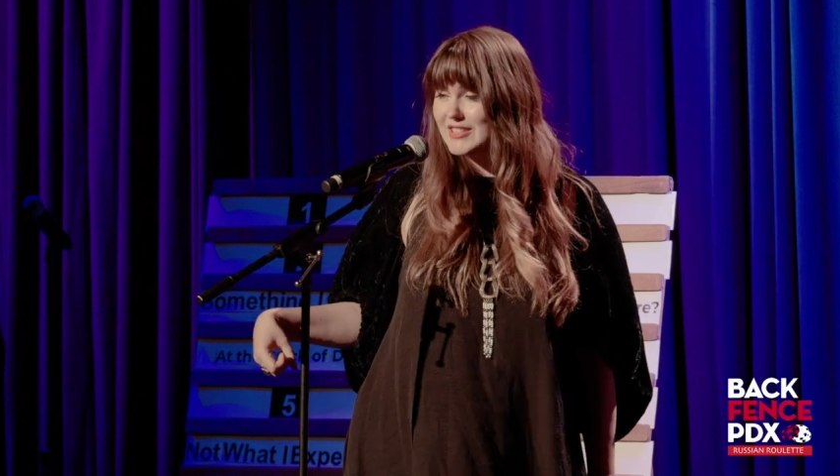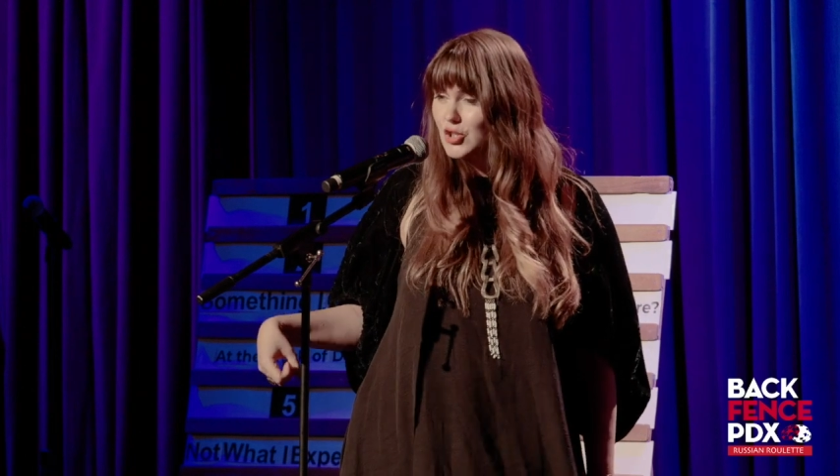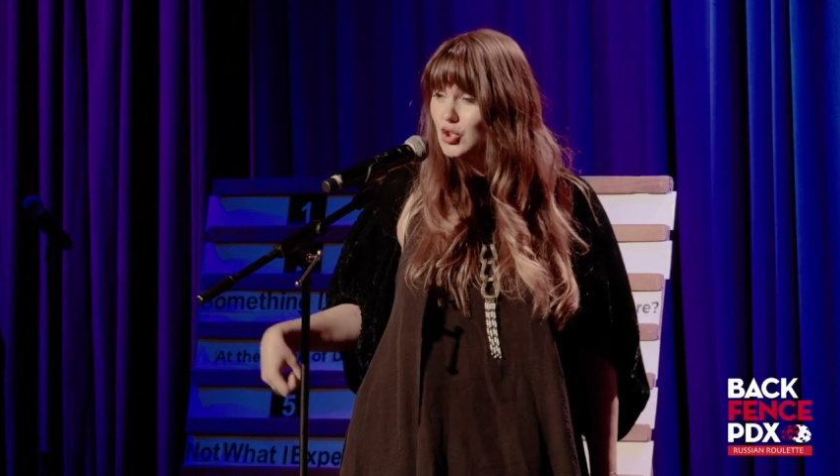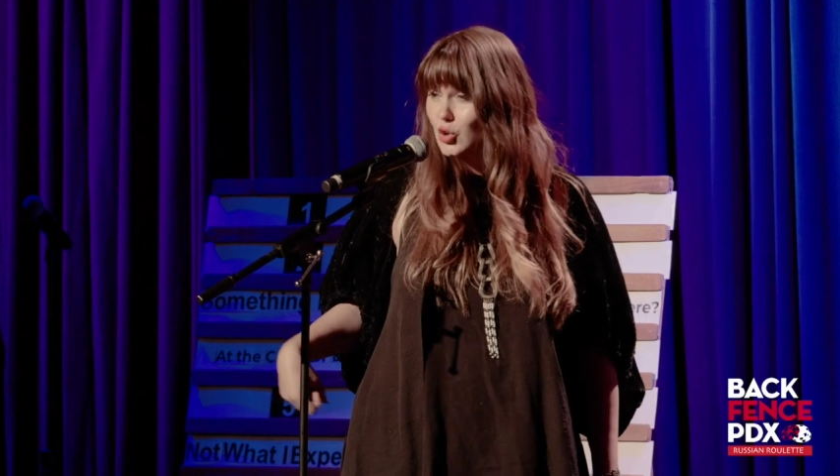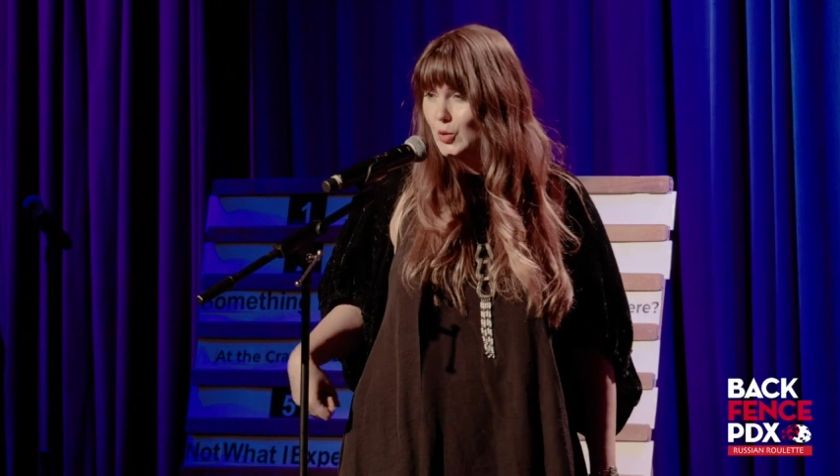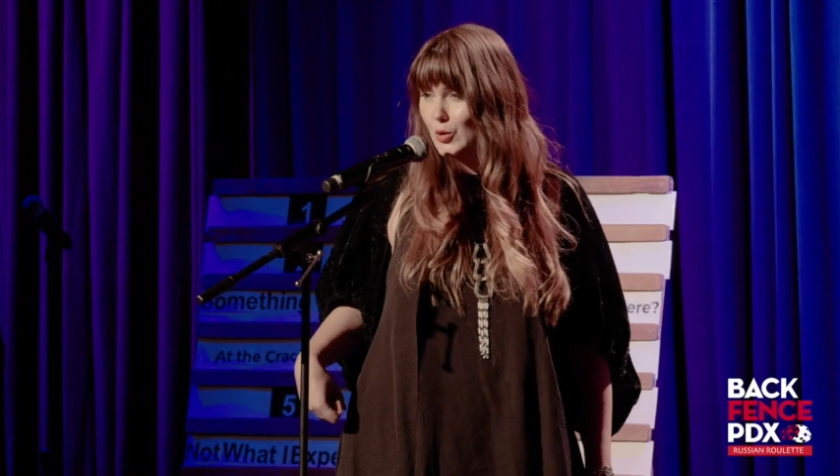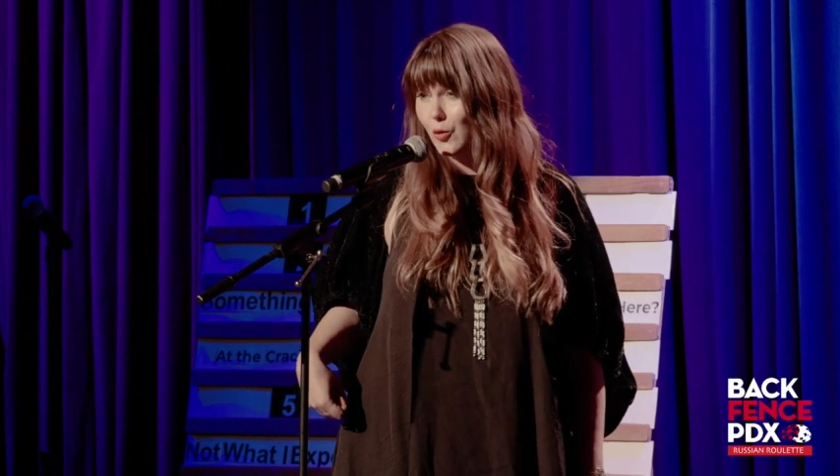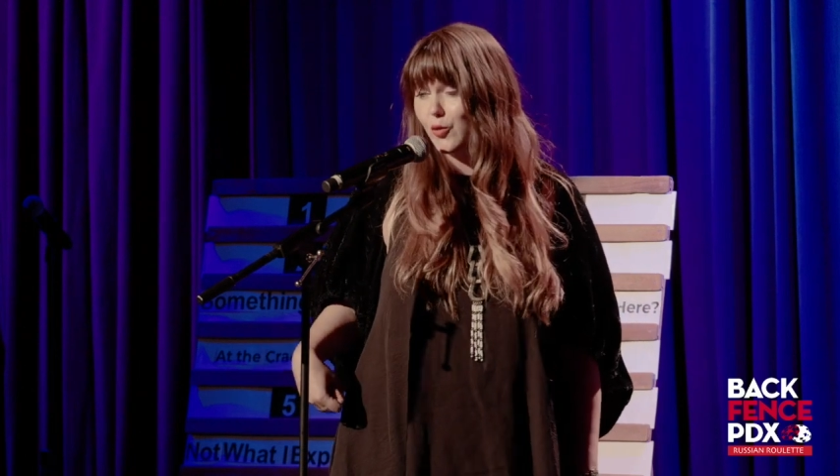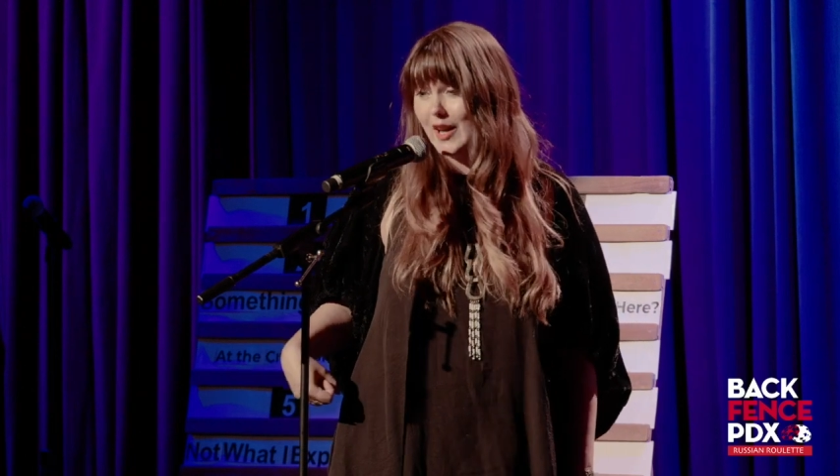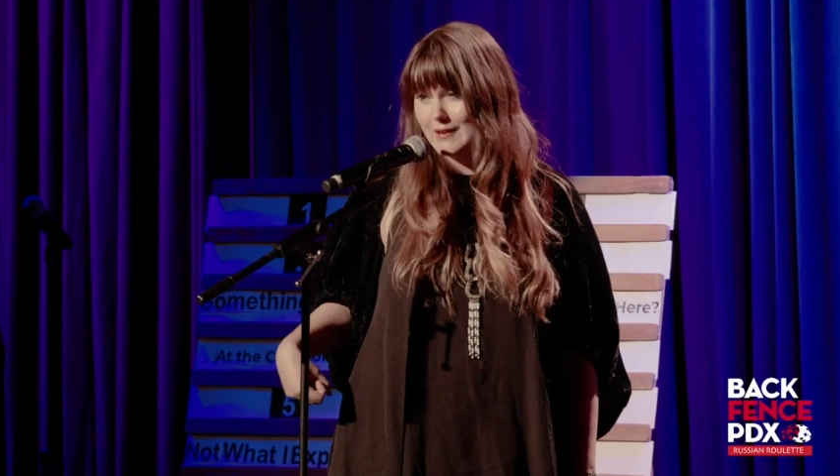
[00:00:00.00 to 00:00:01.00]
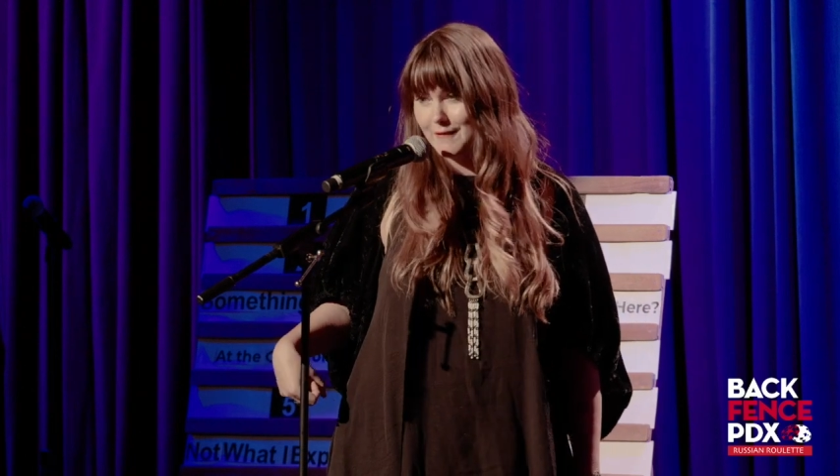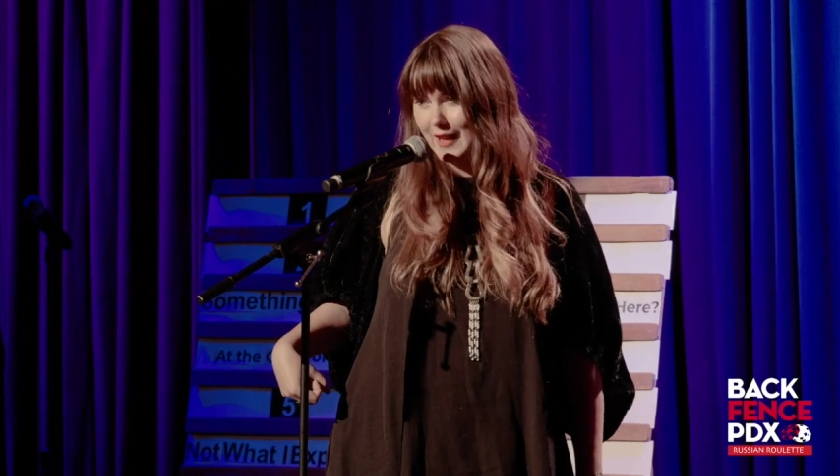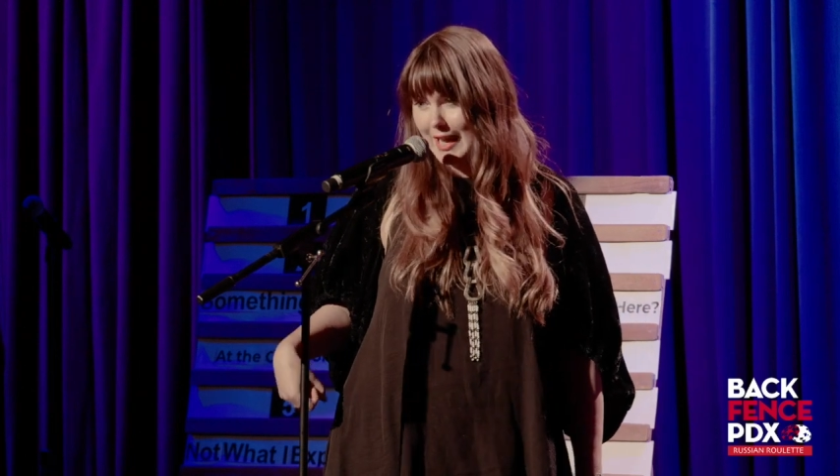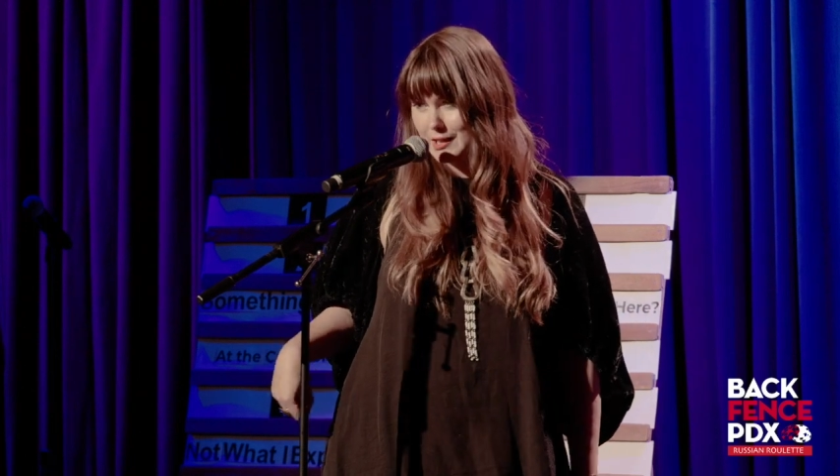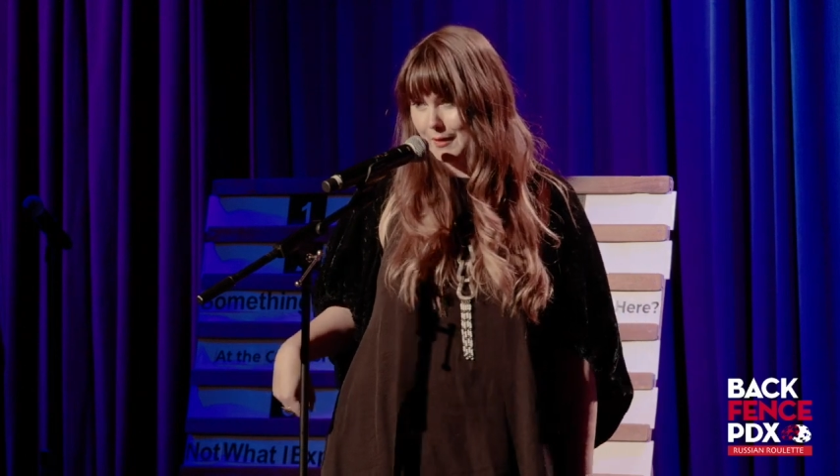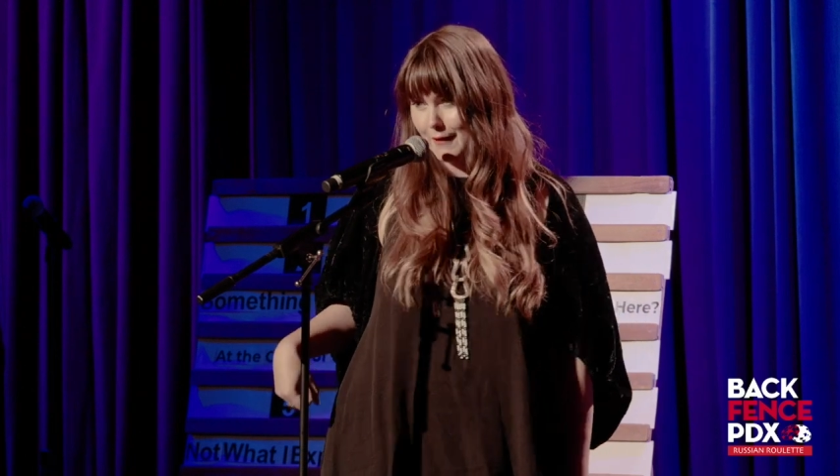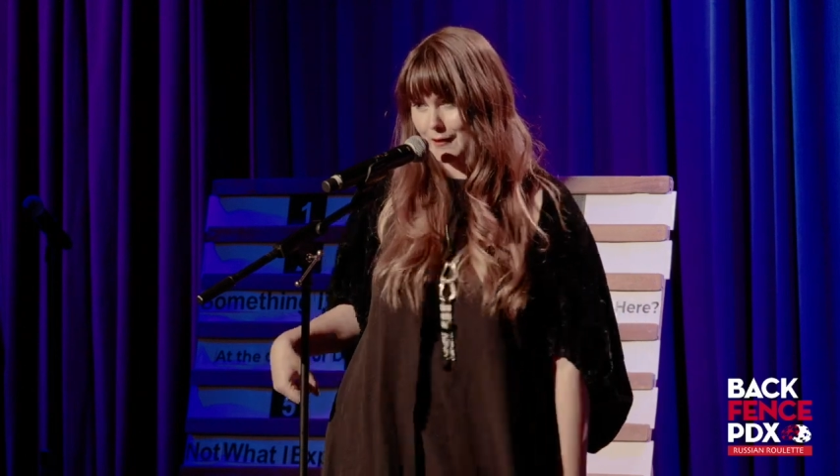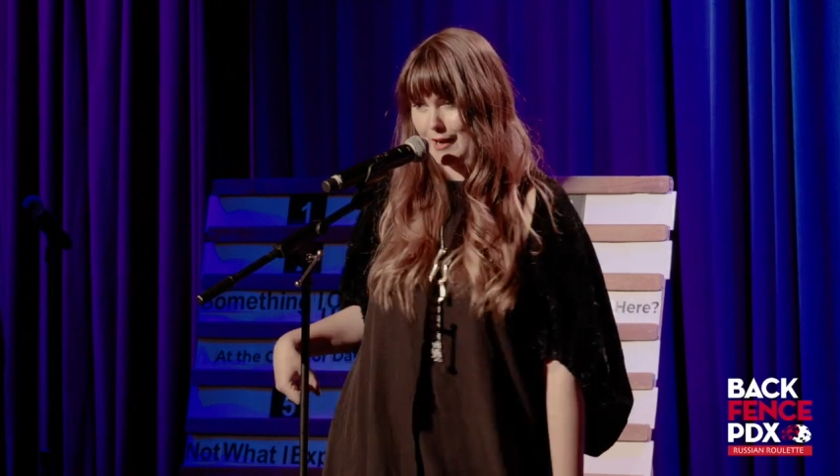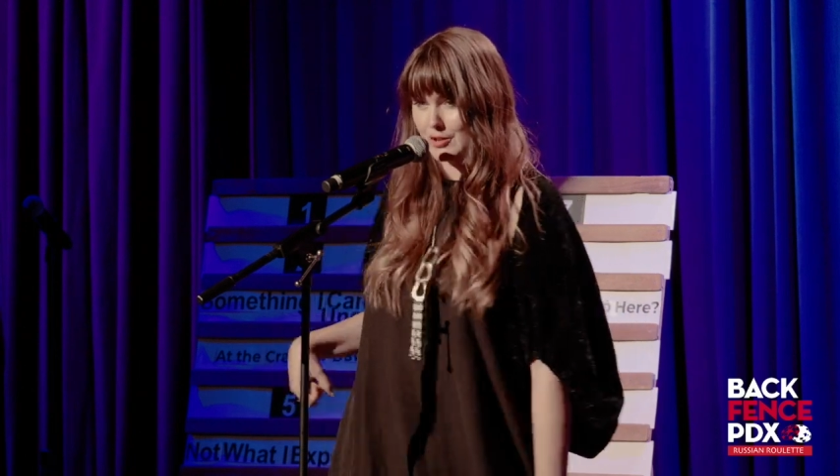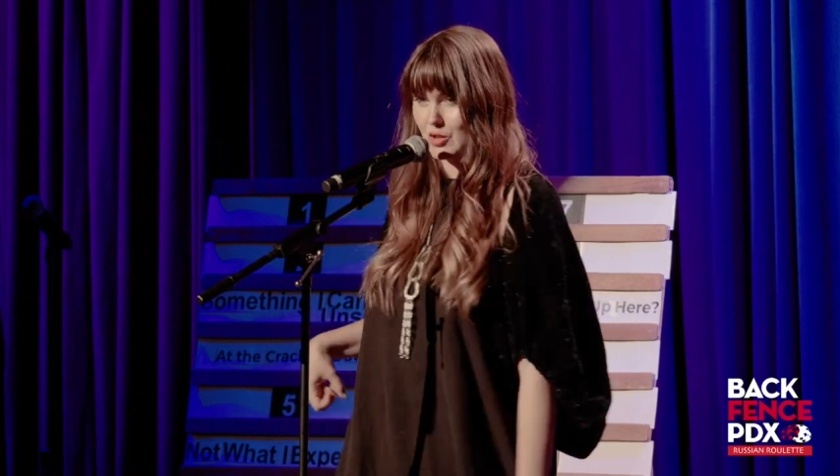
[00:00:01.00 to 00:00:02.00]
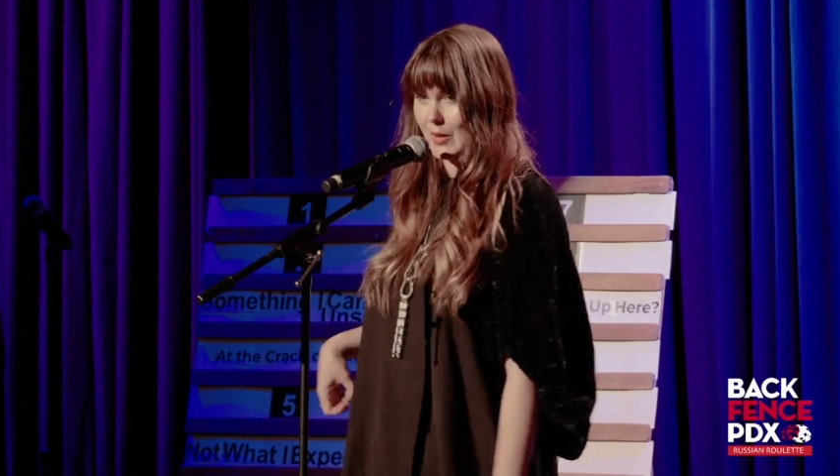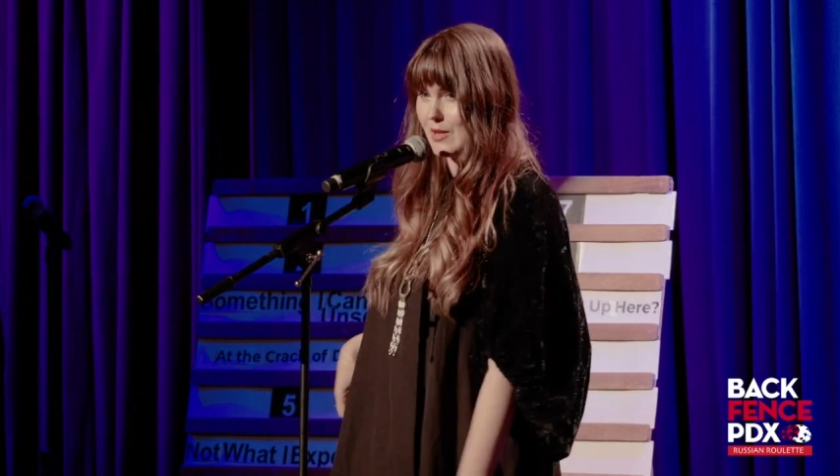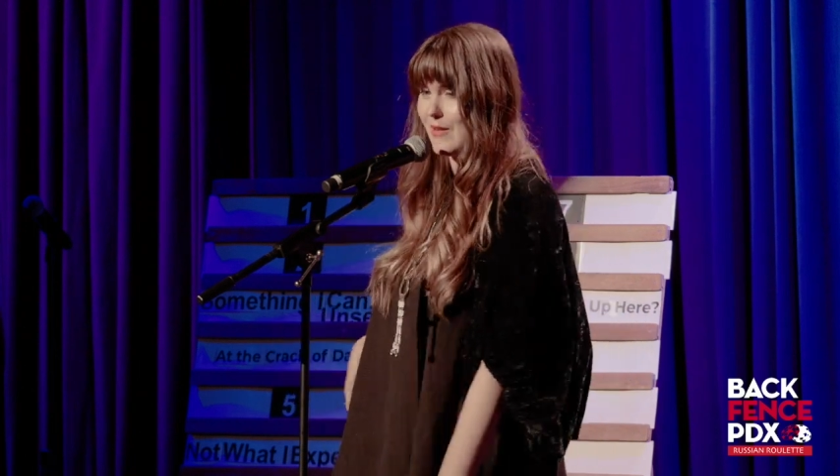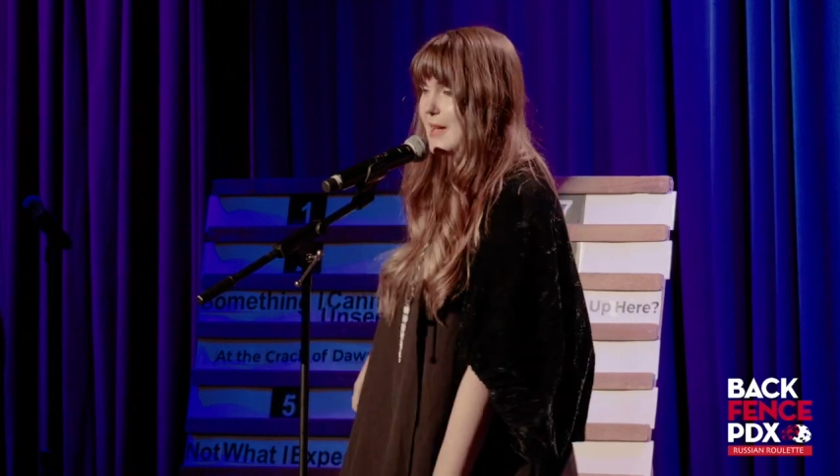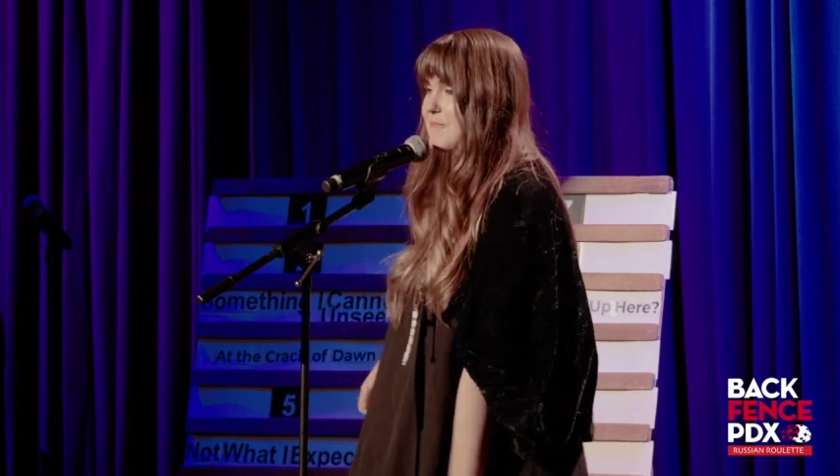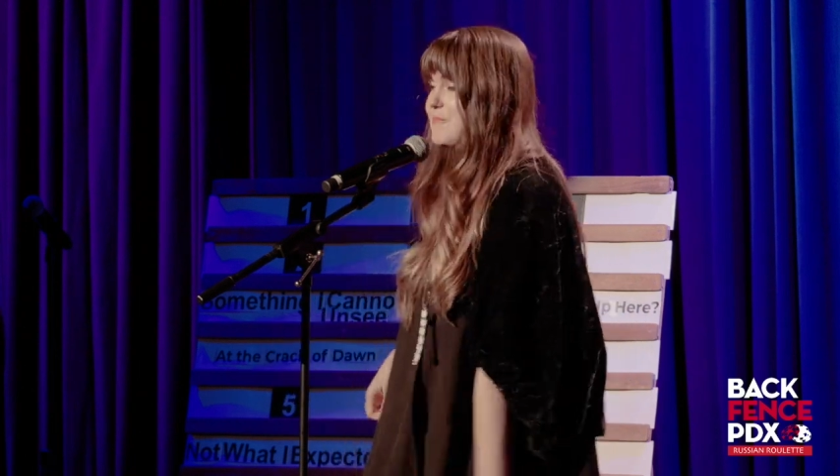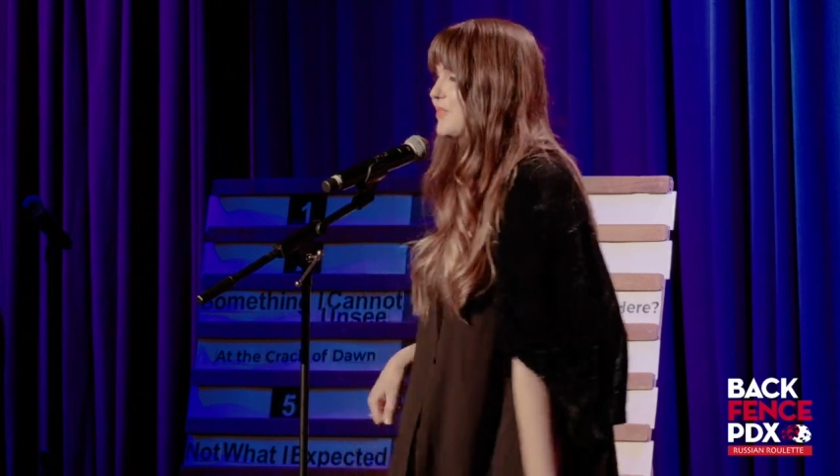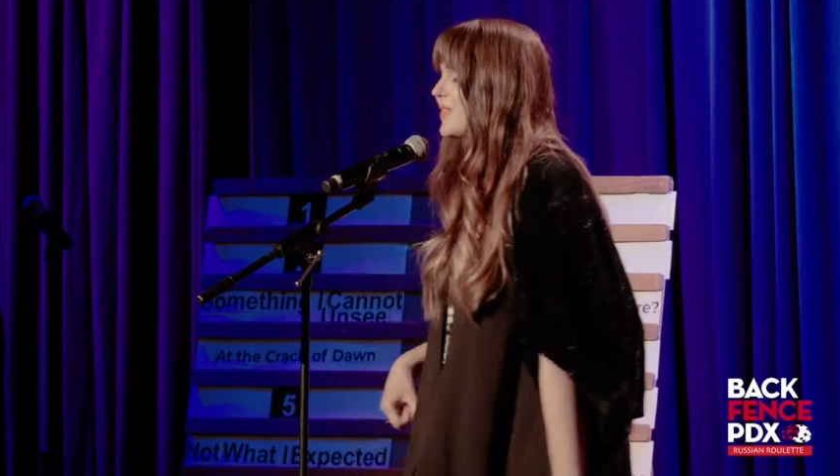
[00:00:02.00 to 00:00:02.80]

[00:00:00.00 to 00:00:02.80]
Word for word: That's a true fun fact about Forever 21.